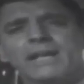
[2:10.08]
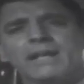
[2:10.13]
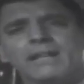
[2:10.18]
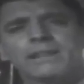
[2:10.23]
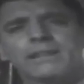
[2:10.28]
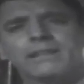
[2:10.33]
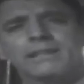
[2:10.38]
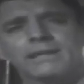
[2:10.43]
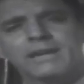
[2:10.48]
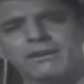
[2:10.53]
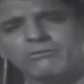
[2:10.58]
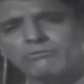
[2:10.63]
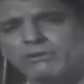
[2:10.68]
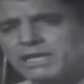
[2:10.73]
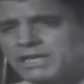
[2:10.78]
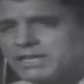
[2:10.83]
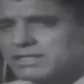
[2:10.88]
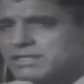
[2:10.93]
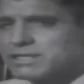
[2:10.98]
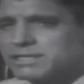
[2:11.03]
health are
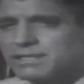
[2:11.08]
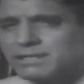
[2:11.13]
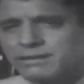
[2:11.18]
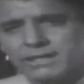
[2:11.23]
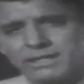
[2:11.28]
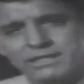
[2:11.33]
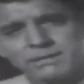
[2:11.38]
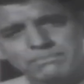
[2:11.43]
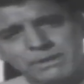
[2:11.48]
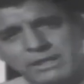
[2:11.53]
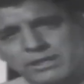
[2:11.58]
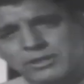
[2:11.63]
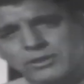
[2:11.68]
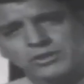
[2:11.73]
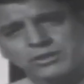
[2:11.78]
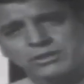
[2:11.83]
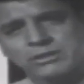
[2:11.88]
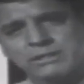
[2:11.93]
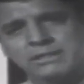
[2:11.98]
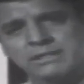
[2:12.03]
really a serious bunch.
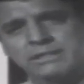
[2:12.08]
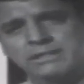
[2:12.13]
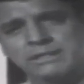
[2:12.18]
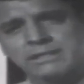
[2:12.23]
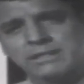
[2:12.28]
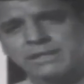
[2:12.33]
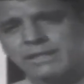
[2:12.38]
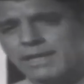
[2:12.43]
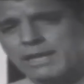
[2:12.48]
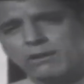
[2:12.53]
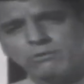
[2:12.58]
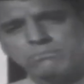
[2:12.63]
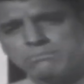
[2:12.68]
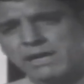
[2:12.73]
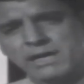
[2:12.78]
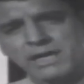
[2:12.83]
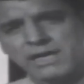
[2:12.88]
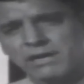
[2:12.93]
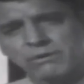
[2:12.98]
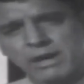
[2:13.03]
They don't
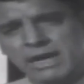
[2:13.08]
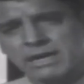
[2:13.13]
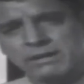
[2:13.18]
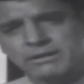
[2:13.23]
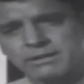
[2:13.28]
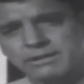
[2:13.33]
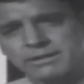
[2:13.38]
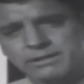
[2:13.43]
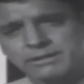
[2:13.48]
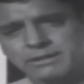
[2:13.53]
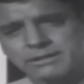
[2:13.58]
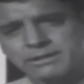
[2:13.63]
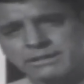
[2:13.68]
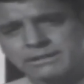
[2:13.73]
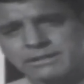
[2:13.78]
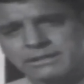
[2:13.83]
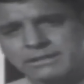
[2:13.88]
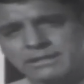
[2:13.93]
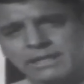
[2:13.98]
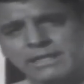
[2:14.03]
monkey around.
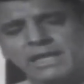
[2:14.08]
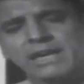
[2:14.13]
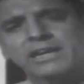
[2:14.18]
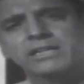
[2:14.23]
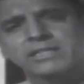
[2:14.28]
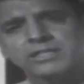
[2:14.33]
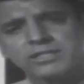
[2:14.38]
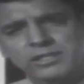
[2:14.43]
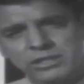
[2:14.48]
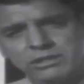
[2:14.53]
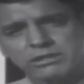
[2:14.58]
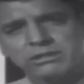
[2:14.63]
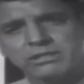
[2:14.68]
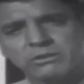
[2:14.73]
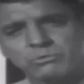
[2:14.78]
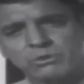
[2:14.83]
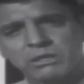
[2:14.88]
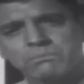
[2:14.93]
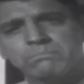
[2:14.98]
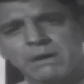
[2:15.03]
They're
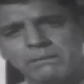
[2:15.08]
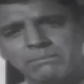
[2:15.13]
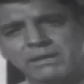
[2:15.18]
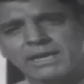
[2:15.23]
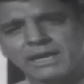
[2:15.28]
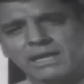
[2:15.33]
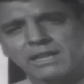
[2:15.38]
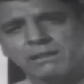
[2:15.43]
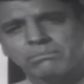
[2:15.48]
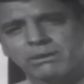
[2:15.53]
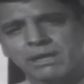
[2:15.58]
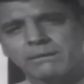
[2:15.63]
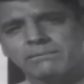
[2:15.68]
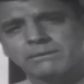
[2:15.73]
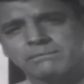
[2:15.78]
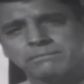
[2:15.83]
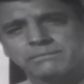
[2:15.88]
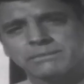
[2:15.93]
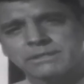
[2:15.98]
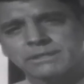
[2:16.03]
concerned with public health
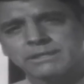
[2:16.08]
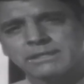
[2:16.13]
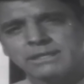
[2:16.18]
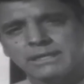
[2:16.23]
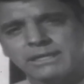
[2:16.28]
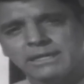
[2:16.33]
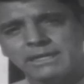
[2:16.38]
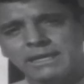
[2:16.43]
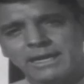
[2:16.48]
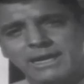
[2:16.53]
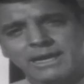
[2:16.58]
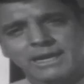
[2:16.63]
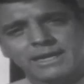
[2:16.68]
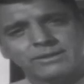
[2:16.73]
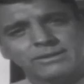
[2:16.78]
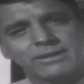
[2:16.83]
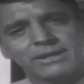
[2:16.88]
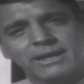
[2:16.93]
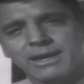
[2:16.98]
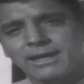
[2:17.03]
problems.
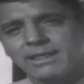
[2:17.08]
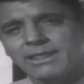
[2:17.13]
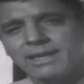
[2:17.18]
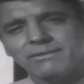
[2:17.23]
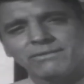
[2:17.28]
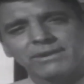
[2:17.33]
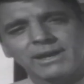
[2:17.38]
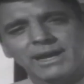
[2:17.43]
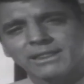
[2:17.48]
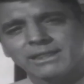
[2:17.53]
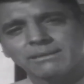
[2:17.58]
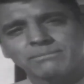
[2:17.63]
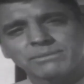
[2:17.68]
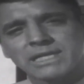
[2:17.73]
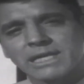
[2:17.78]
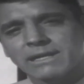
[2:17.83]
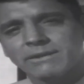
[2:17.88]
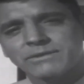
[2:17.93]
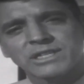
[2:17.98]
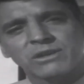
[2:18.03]
And today they've got
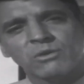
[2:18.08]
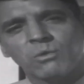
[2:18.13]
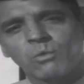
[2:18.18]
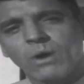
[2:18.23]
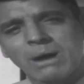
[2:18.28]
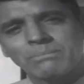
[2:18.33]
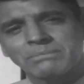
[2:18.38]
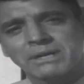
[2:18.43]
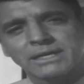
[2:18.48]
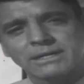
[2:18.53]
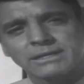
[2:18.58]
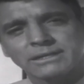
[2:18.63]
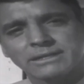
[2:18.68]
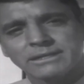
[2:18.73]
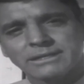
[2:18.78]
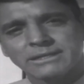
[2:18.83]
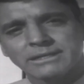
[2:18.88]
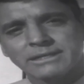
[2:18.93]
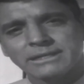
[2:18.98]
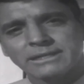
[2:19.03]
themselves a whopper.
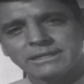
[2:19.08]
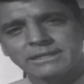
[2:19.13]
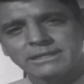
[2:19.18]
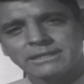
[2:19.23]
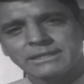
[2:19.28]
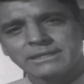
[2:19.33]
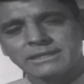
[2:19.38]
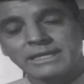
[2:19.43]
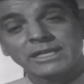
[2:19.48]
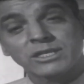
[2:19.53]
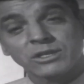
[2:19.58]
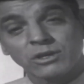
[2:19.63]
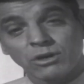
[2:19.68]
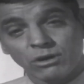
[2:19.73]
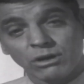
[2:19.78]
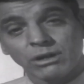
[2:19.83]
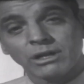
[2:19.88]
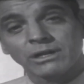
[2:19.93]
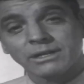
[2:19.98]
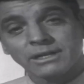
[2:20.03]
It's
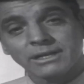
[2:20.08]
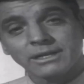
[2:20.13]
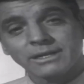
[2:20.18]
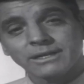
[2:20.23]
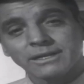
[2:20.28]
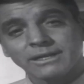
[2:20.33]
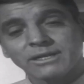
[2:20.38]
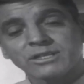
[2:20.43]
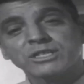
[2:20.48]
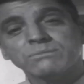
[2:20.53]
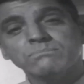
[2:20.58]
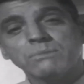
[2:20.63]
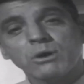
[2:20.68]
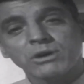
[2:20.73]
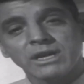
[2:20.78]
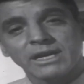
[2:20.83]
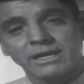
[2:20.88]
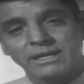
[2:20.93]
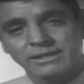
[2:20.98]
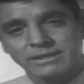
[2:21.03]
called
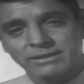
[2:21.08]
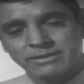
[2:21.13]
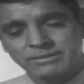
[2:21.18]
smoking.